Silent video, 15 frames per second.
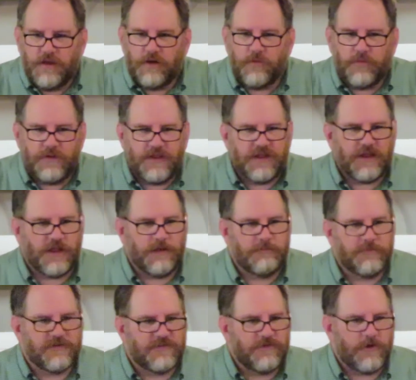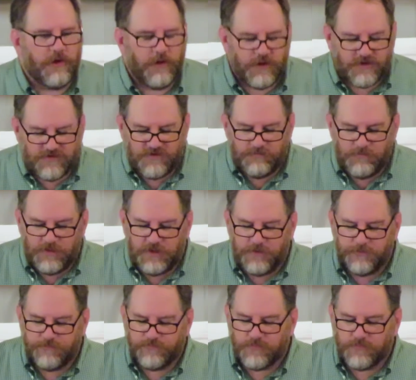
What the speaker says: You know, when they come to talk to me,